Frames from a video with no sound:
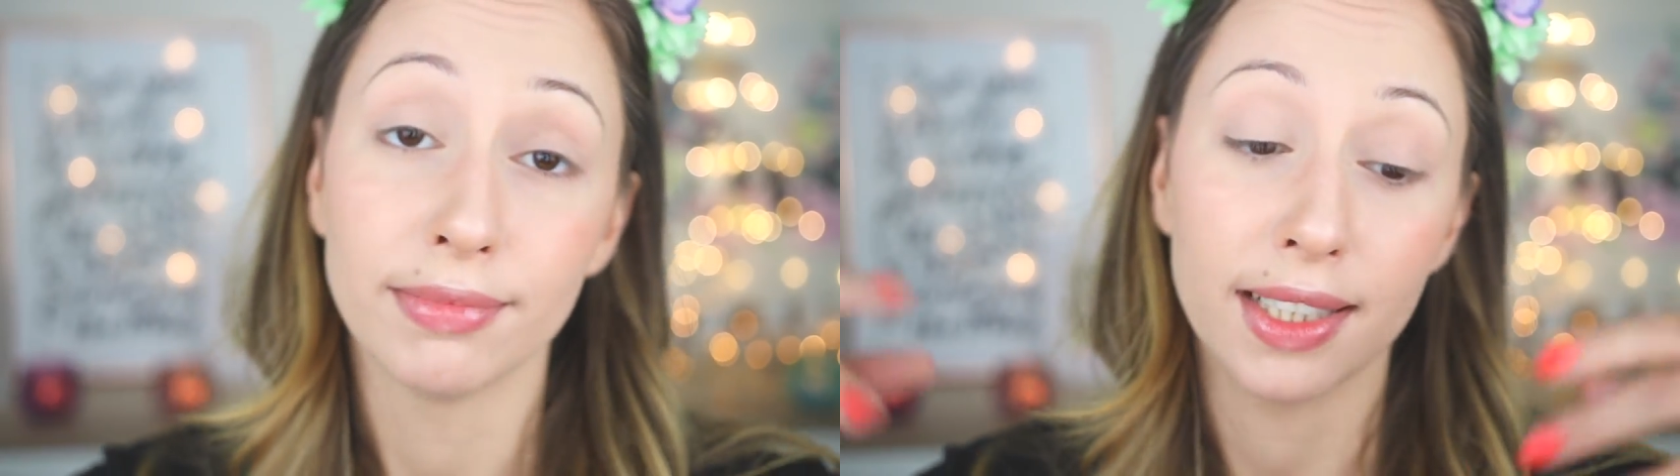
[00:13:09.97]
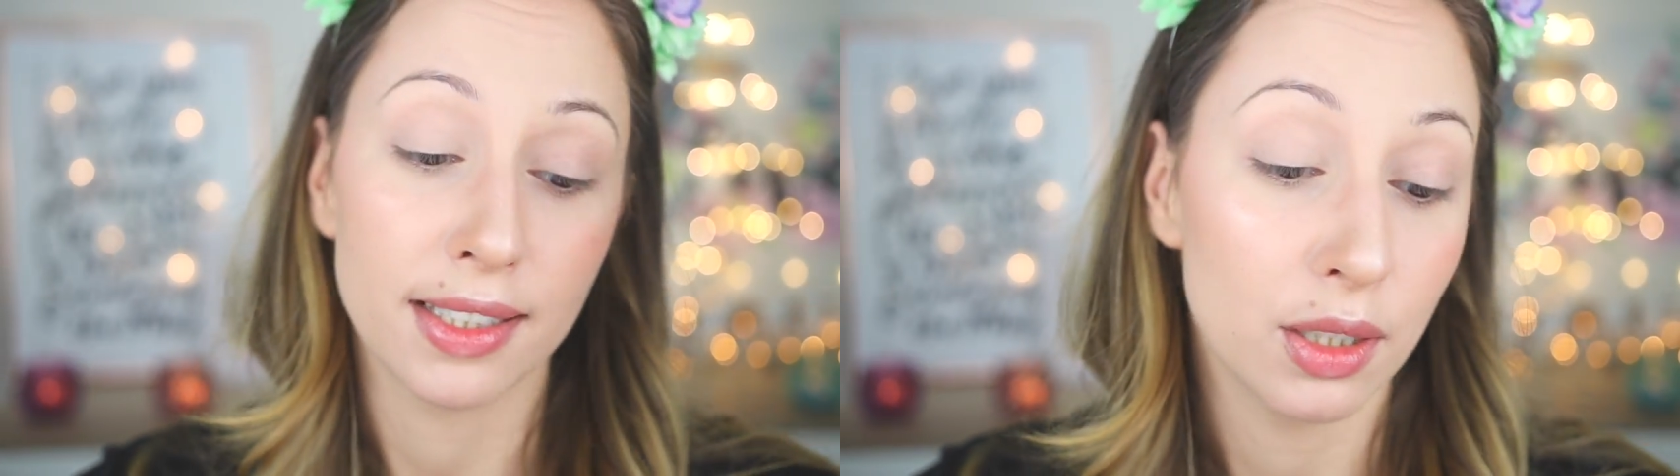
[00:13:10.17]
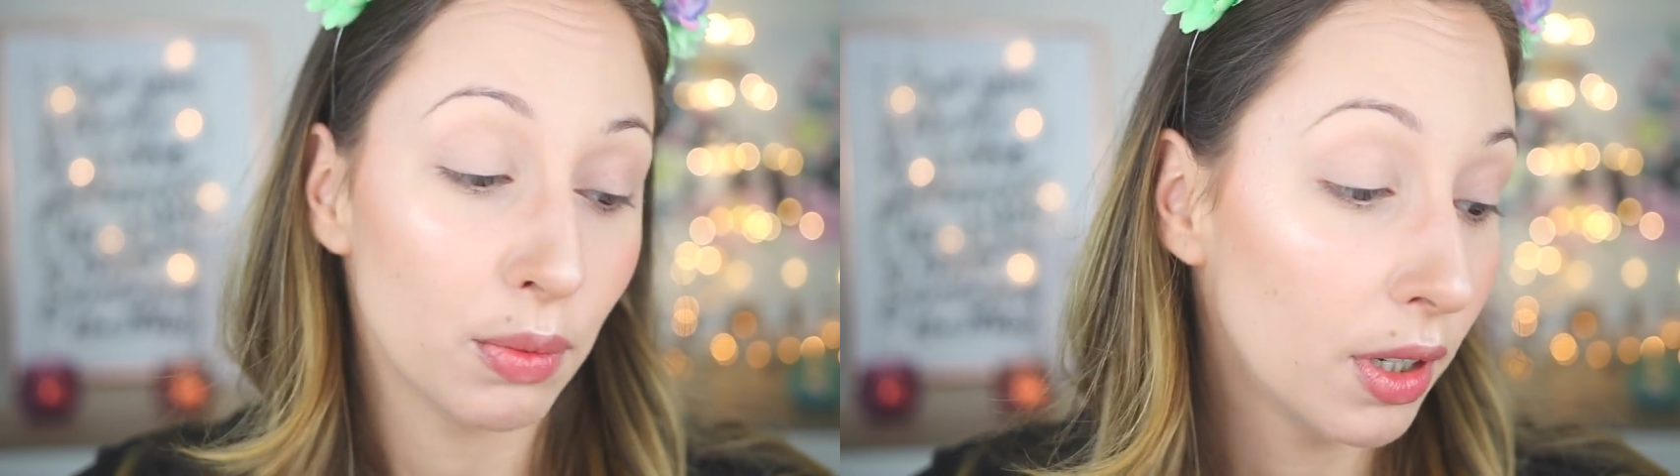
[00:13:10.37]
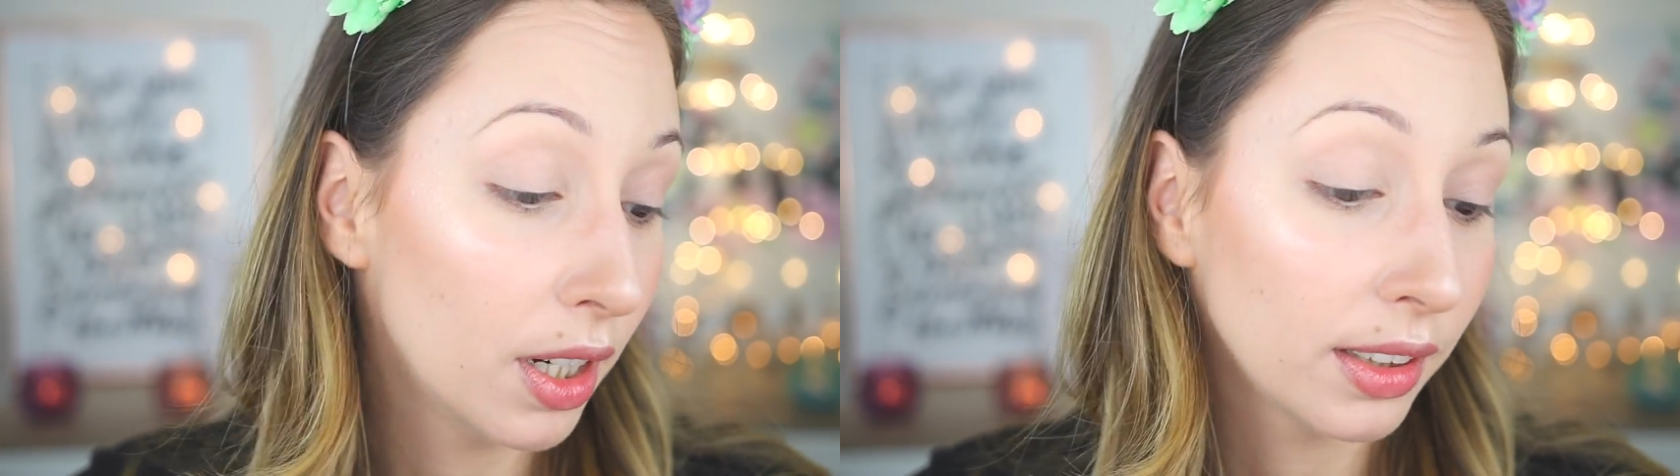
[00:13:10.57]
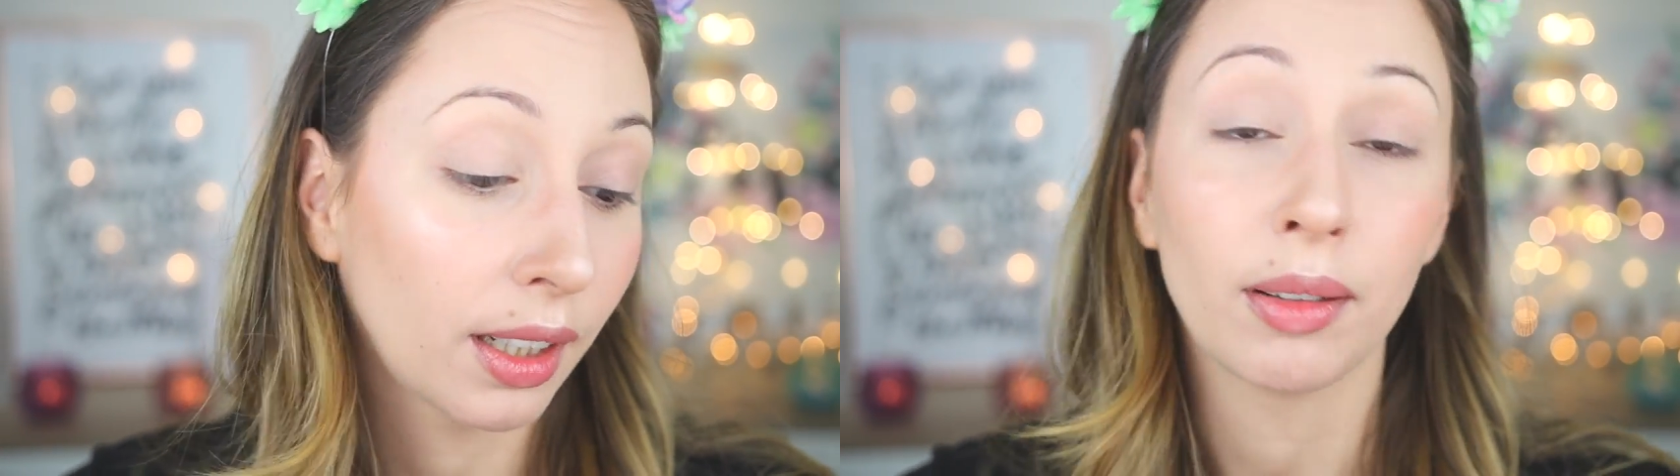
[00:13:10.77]
Does it
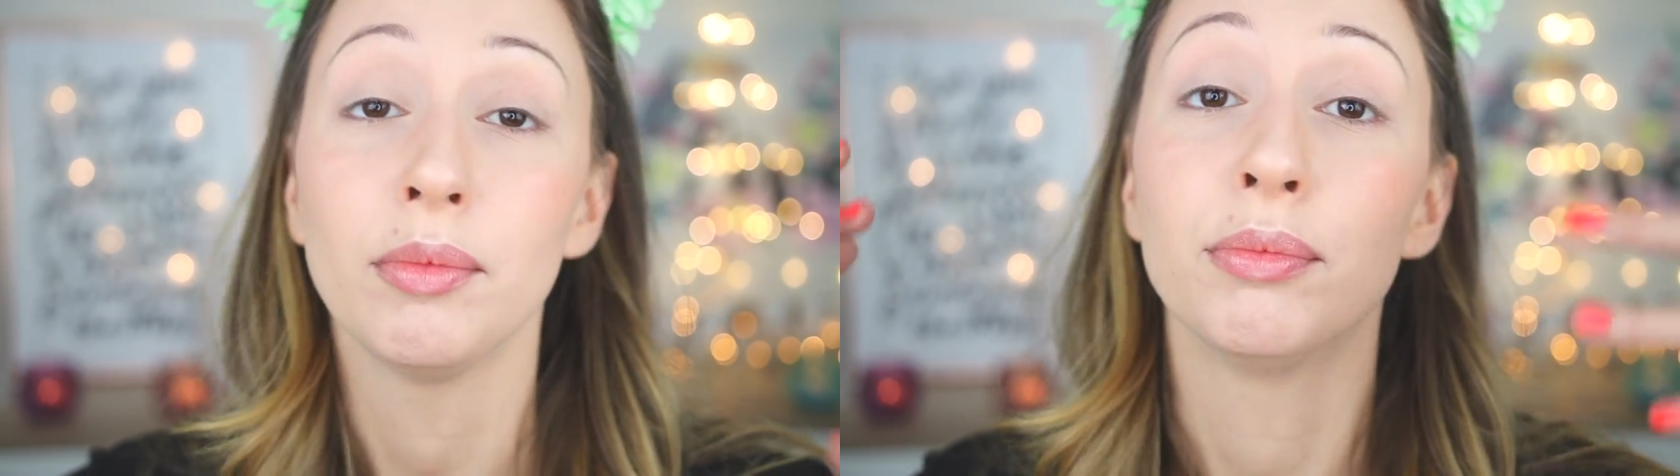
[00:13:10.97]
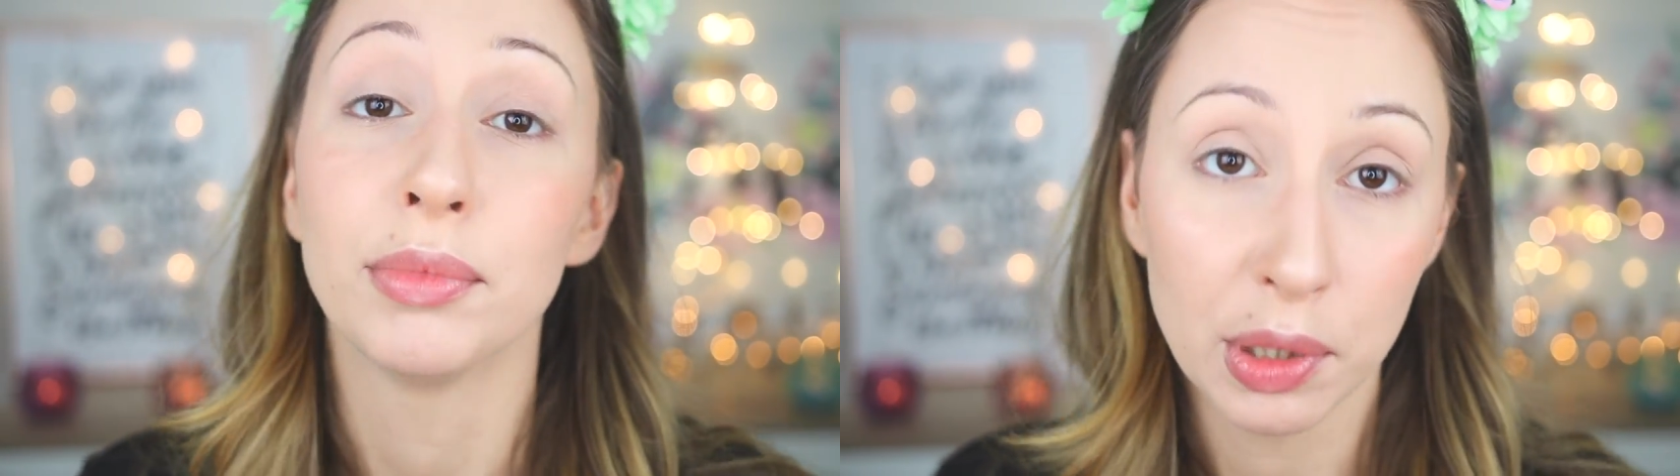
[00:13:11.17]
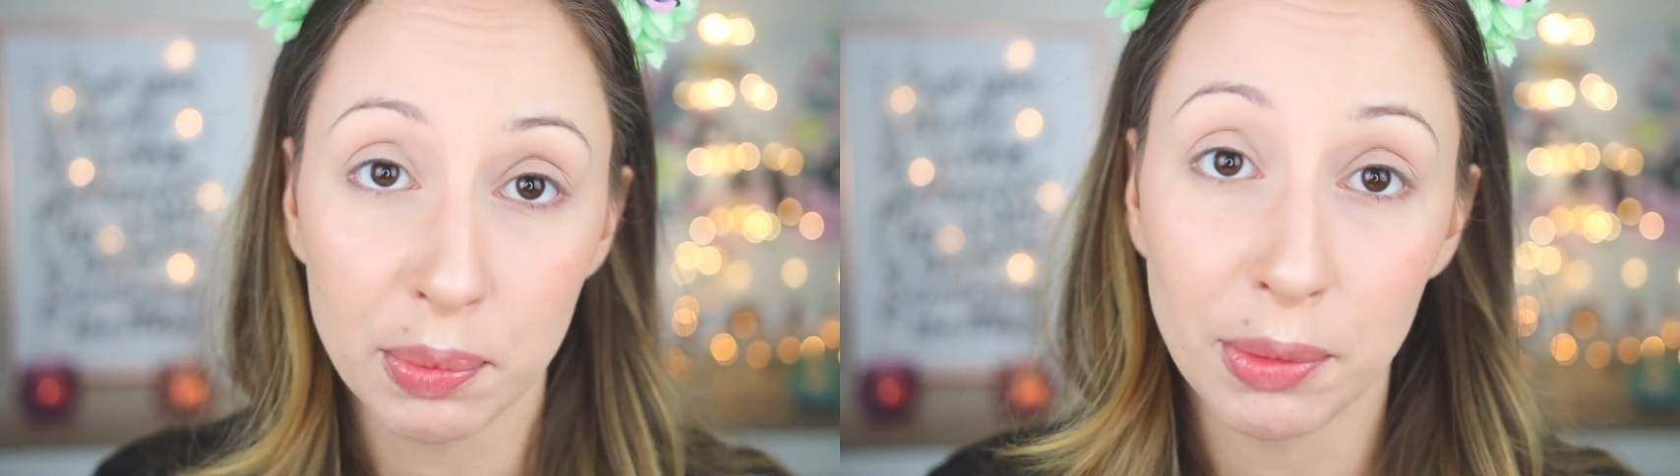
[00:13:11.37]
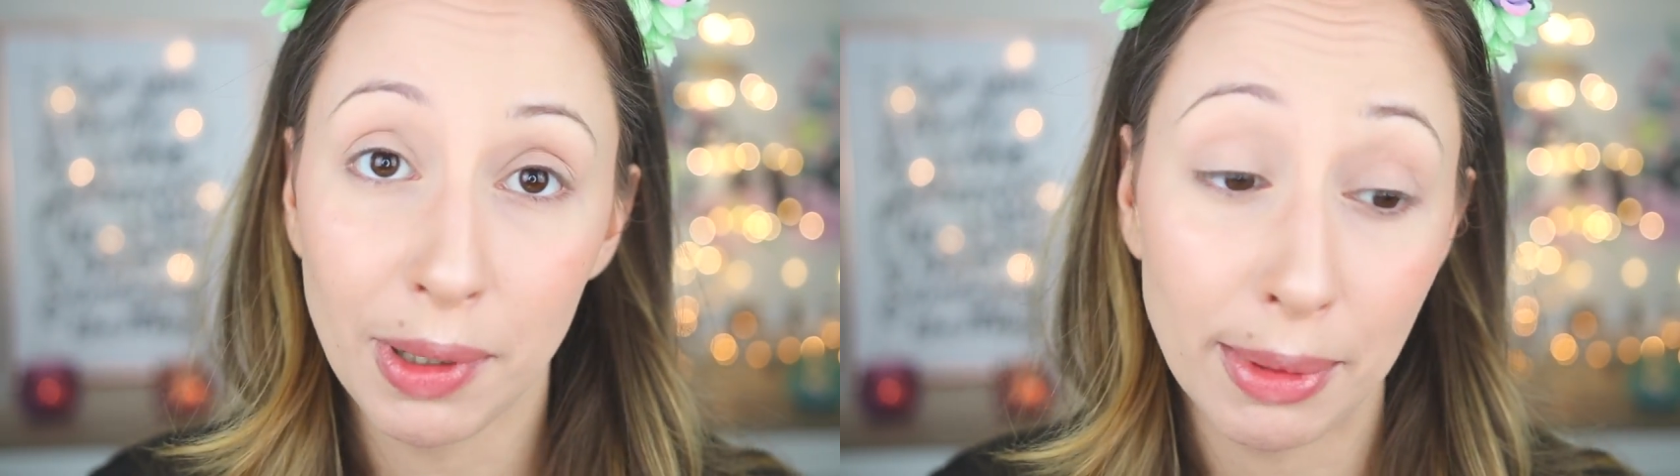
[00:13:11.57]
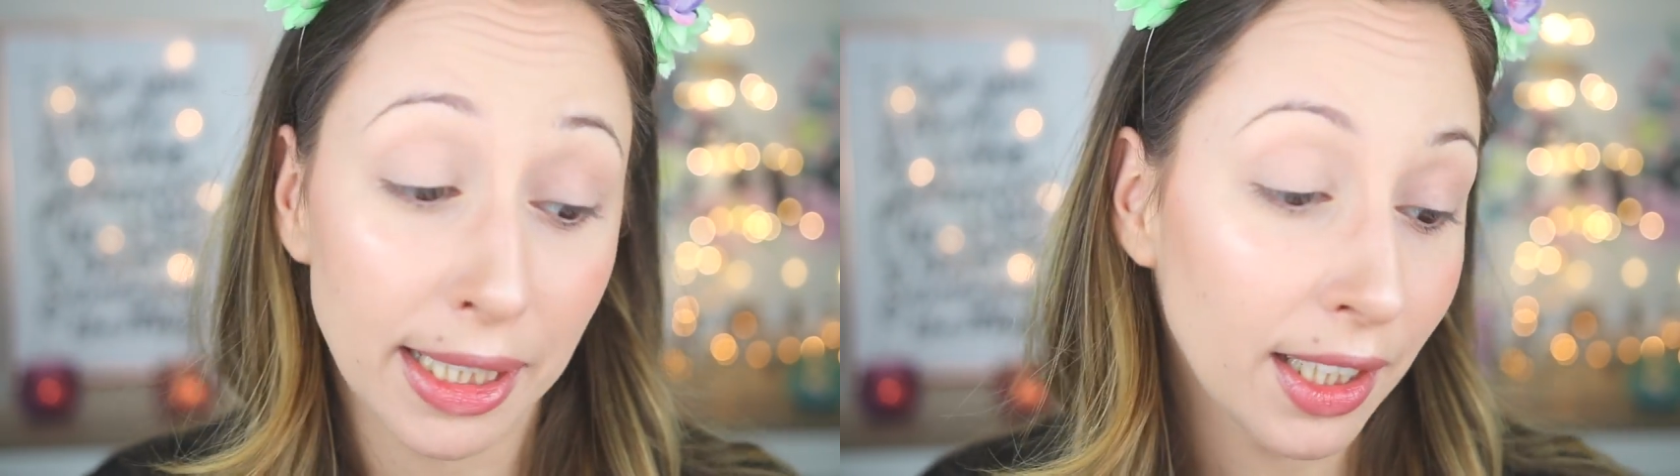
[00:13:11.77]
work? Most
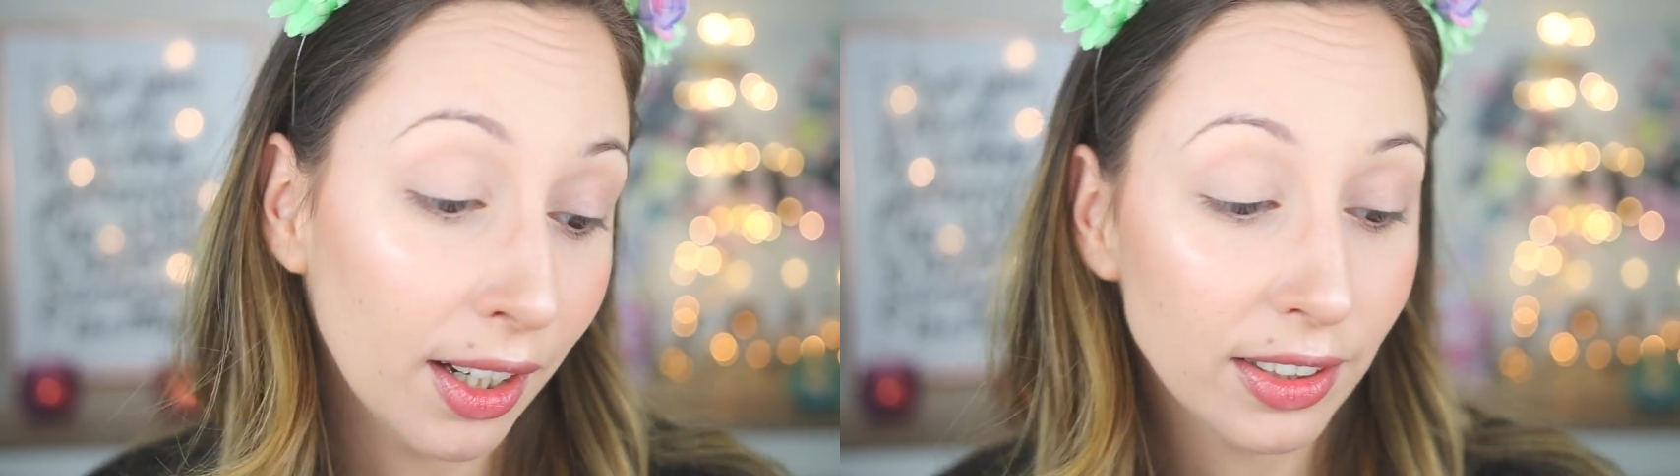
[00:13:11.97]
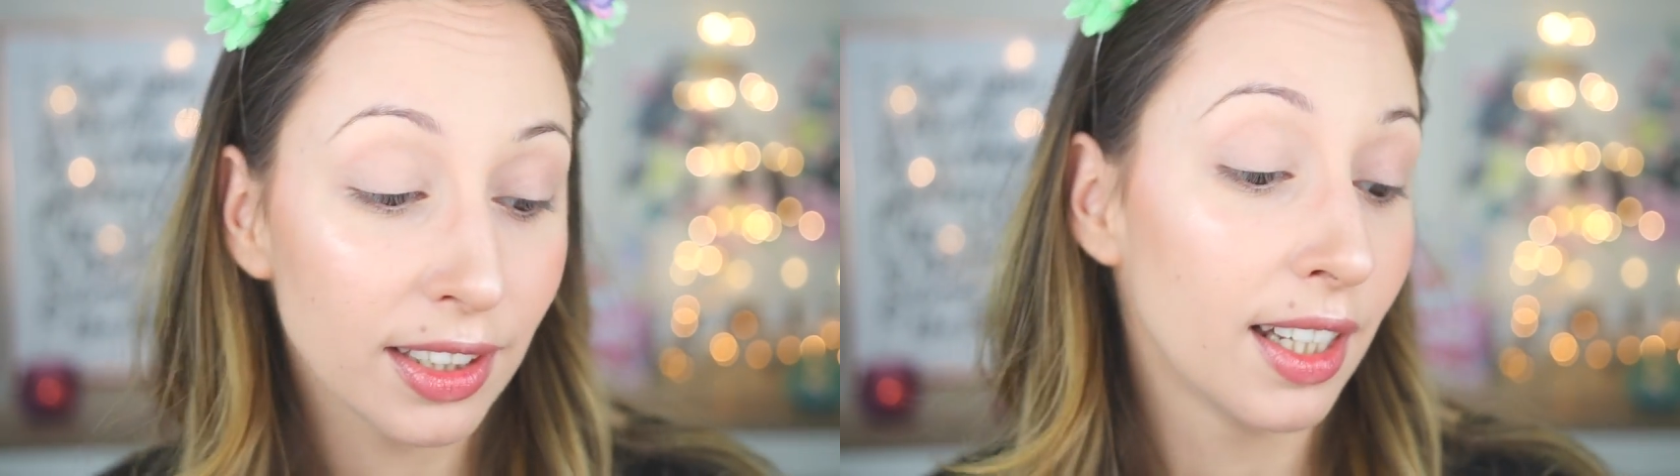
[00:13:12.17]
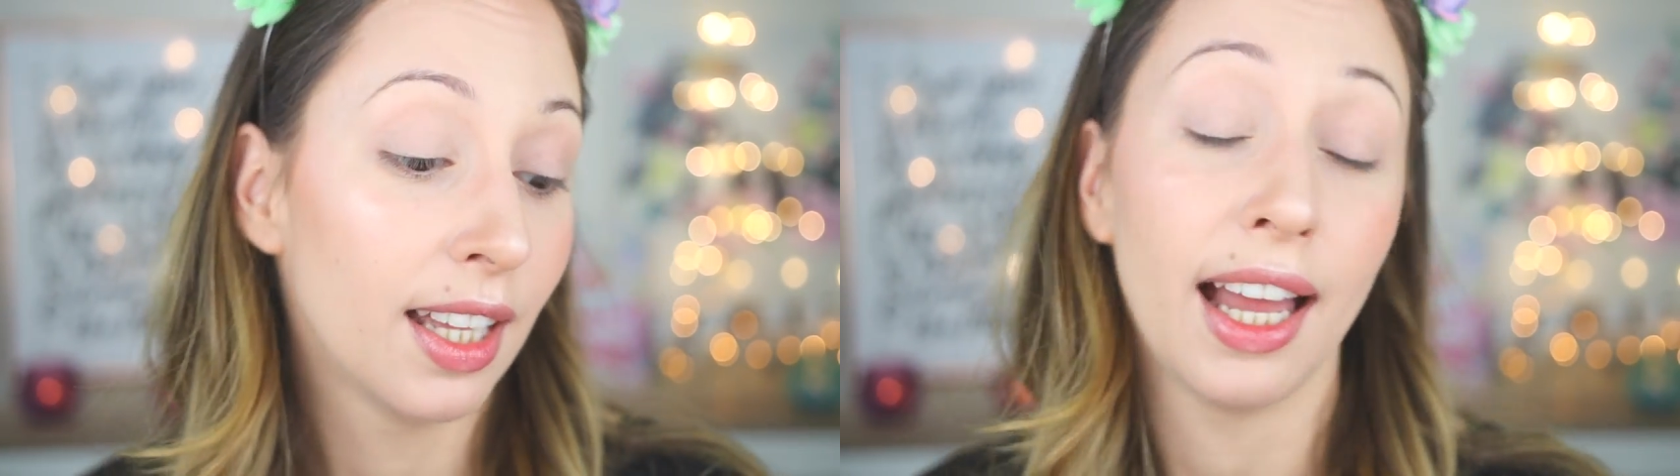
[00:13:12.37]
probably not.